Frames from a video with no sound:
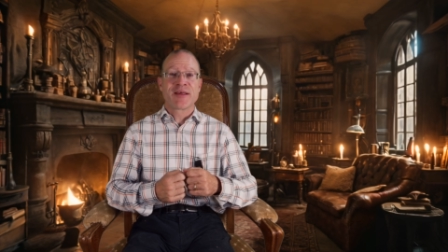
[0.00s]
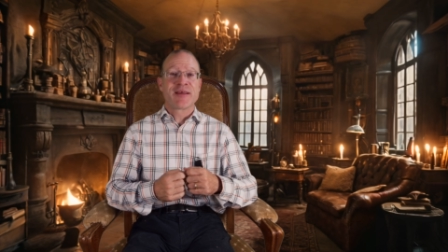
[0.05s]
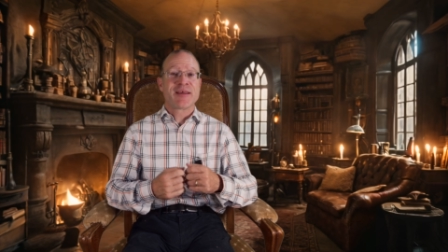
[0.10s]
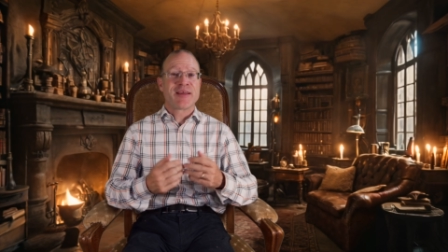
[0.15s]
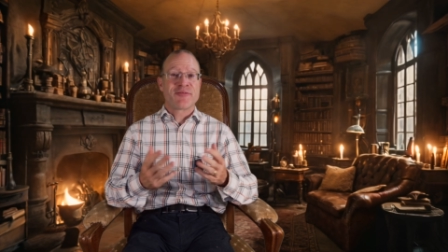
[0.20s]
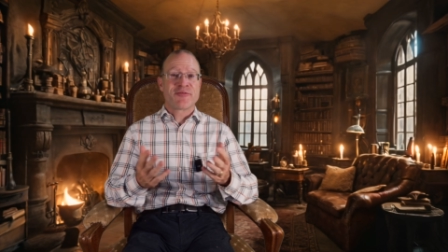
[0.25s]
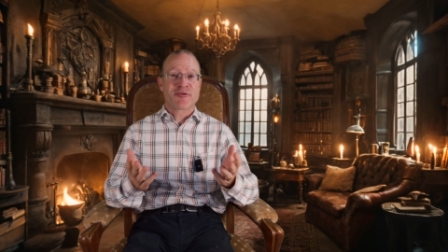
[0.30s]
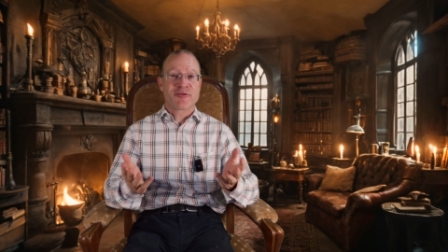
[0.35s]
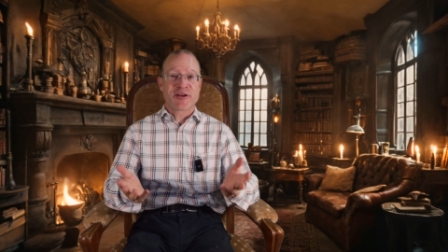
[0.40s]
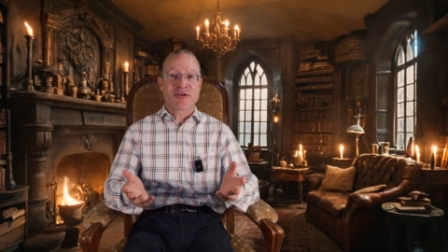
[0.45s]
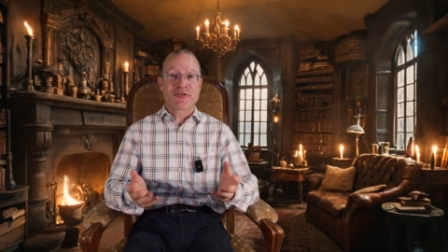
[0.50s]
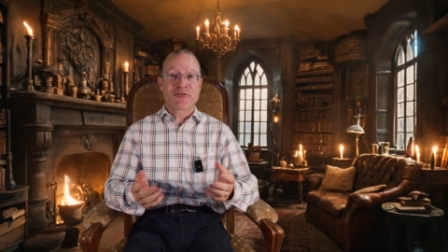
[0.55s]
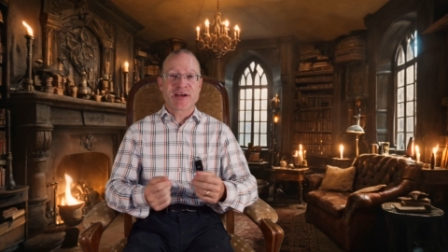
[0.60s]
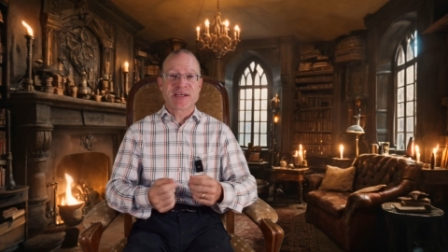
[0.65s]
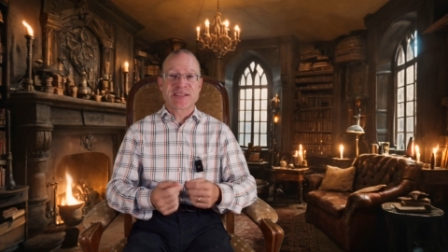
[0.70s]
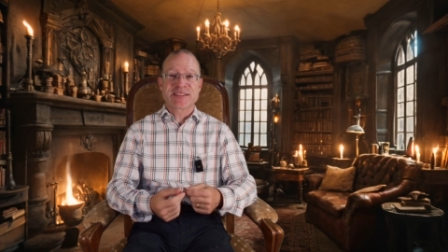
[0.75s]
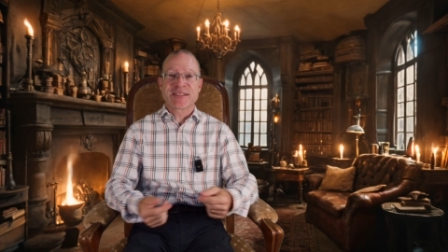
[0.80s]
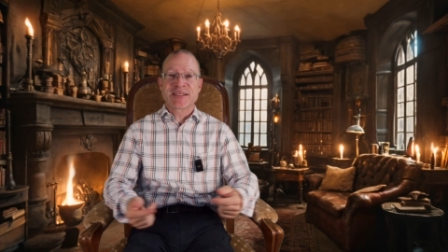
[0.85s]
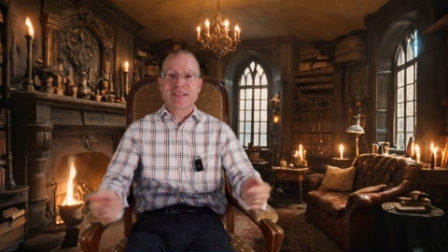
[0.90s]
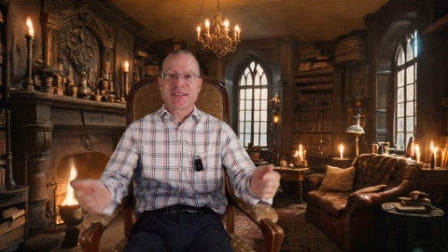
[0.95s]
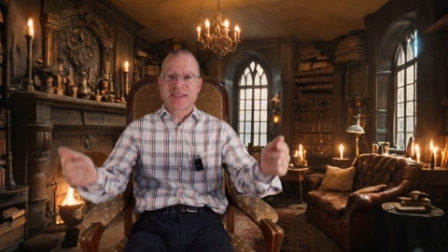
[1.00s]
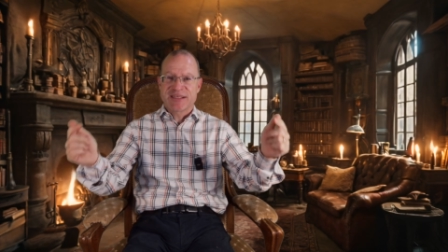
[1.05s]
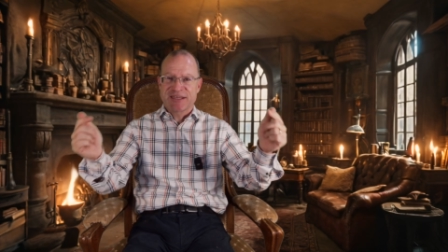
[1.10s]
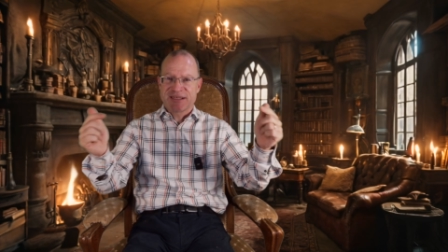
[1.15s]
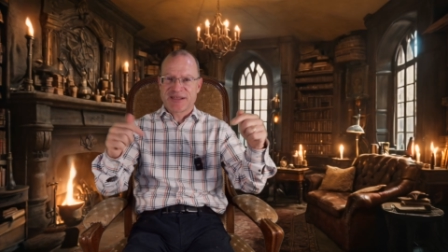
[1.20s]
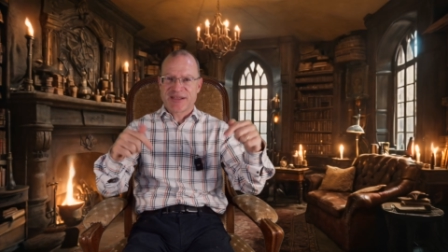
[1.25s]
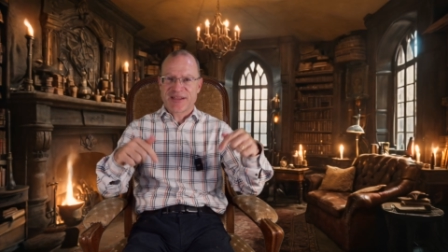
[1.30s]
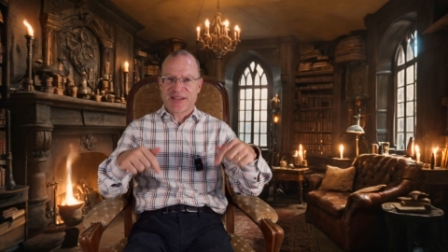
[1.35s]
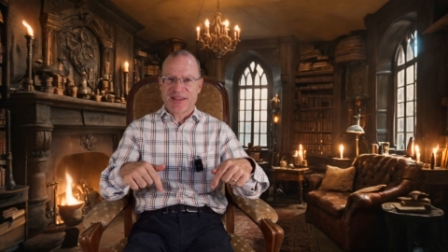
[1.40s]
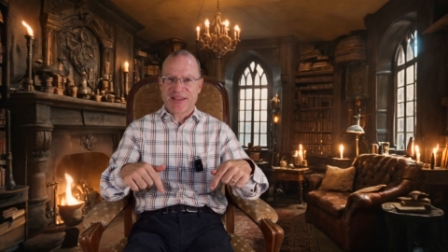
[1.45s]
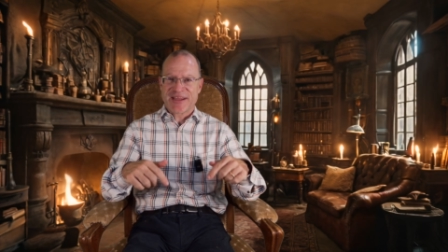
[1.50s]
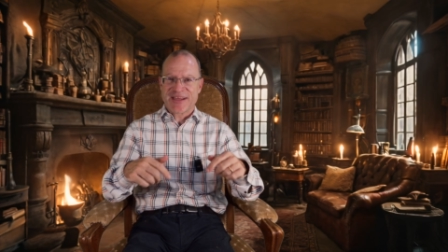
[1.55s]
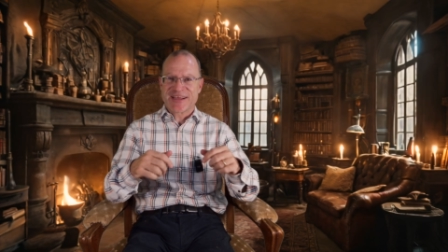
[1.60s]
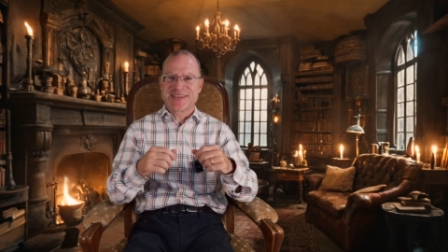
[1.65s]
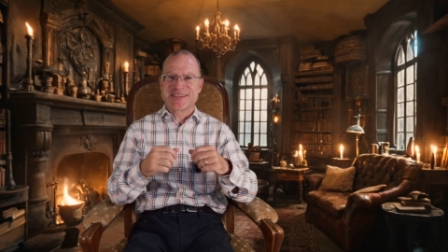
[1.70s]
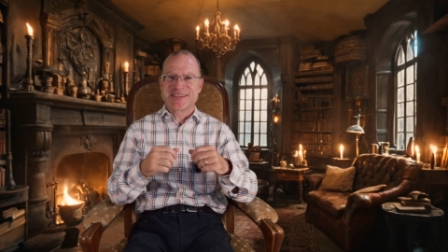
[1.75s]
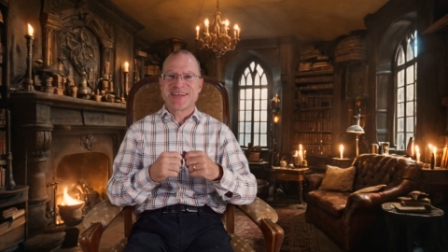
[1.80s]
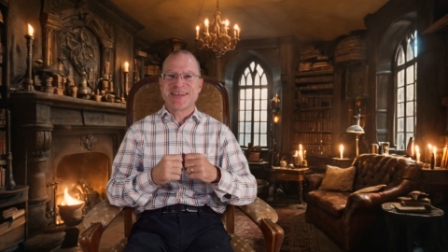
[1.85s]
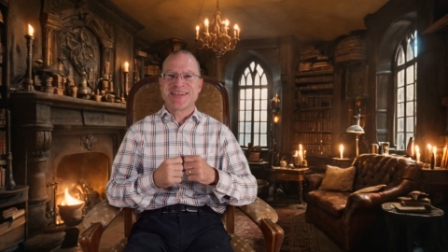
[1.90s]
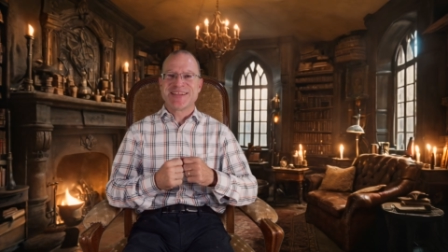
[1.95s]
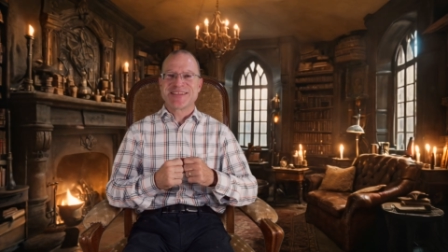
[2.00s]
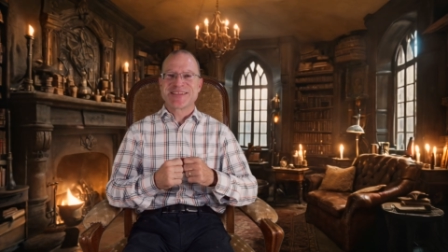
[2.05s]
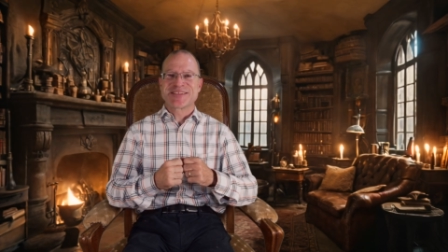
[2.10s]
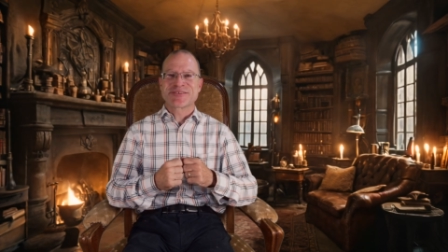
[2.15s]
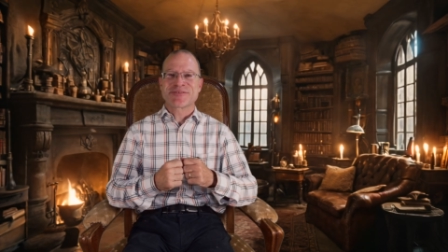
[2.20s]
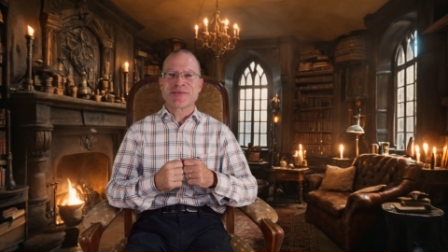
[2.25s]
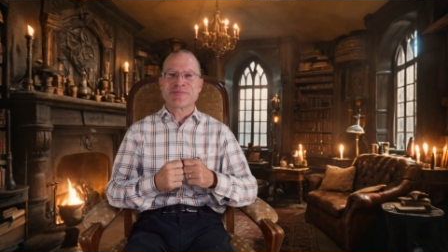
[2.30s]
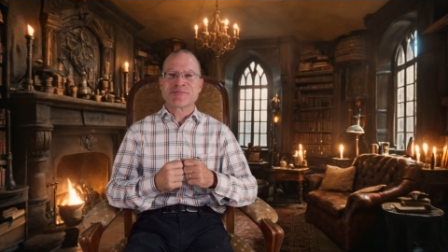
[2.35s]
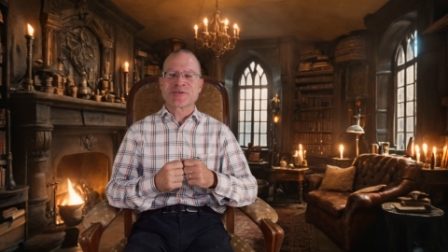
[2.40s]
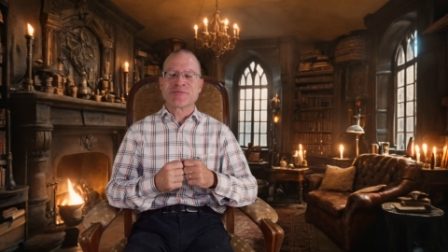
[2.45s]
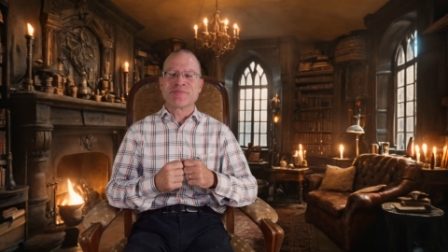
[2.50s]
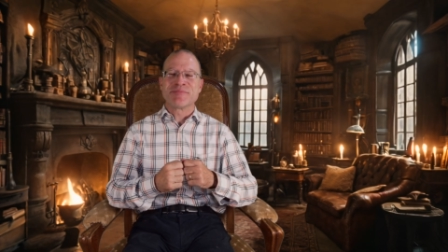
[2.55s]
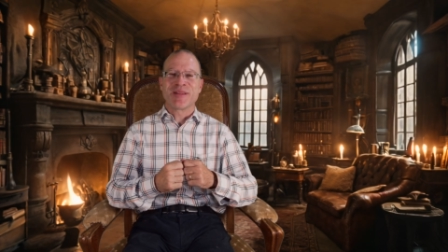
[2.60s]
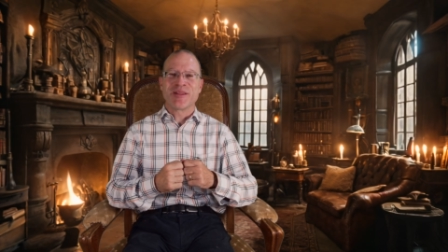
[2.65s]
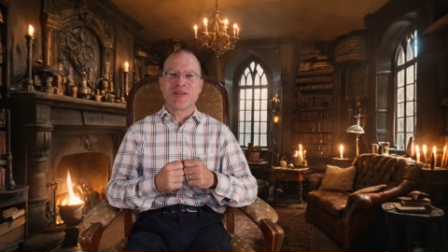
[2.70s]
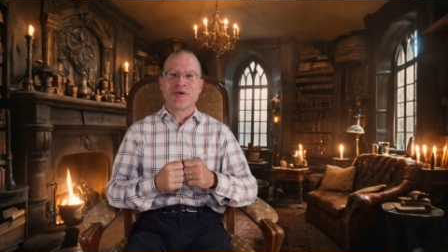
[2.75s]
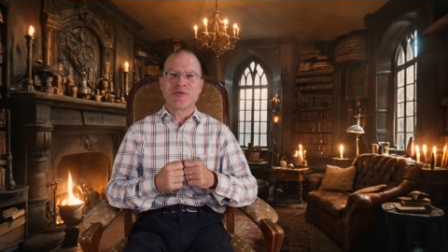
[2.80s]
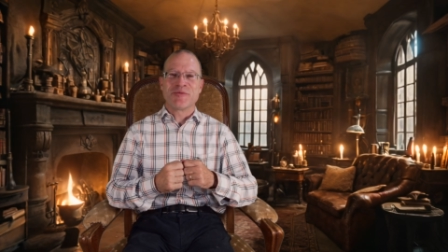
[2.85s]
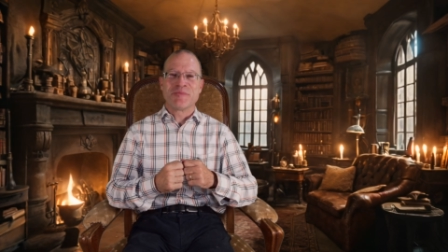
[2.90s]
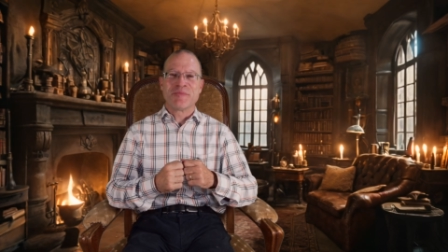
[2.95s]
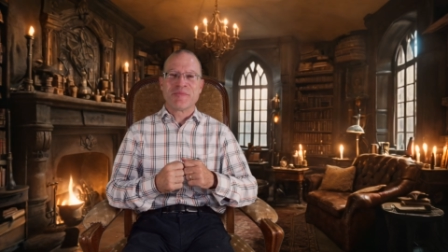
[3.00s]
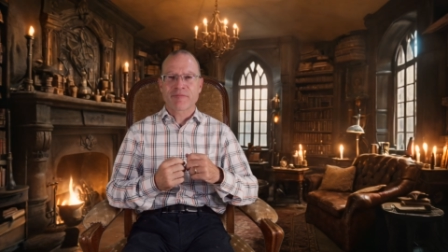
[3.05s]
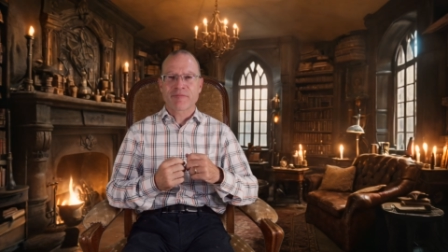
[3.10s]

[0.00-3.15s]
If you're interested, link is in the description below.